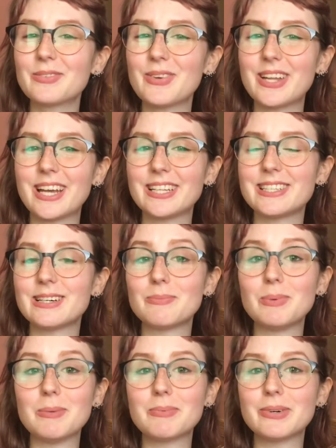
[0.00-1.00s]
when I tell
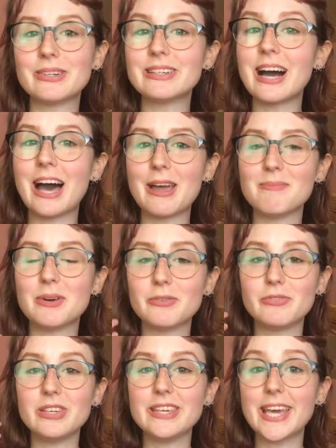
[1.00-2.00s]
people I'm a
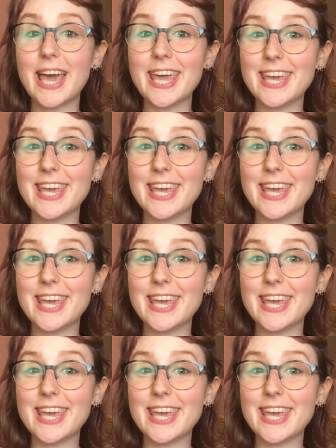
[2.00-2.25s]
VA.